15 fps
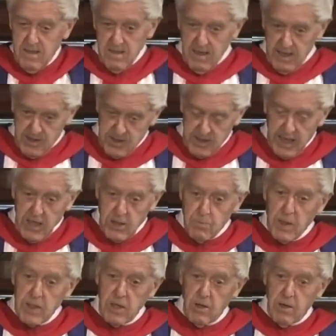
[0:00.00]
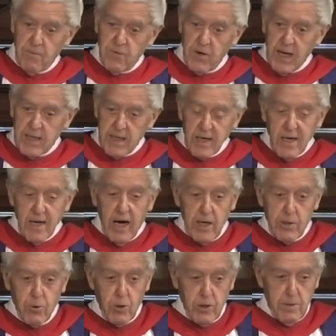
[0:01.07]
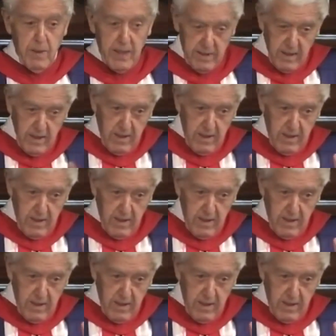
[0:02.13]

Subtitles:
At Sage meeting on Friday, I talked about